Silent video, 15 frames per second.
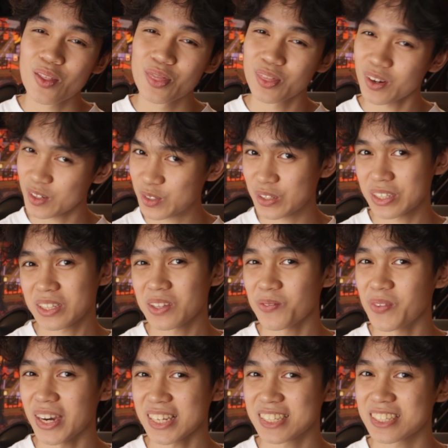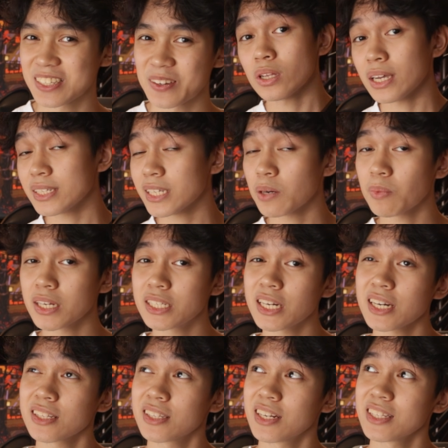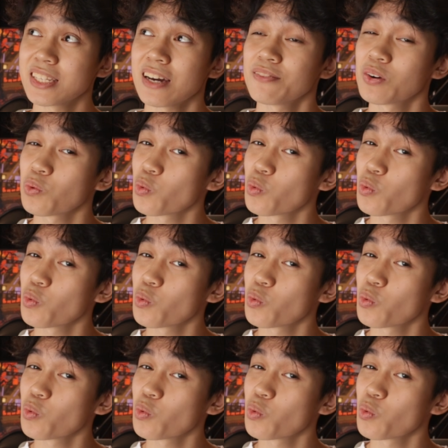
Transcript: not really the best. So last time I checked, it didn't have a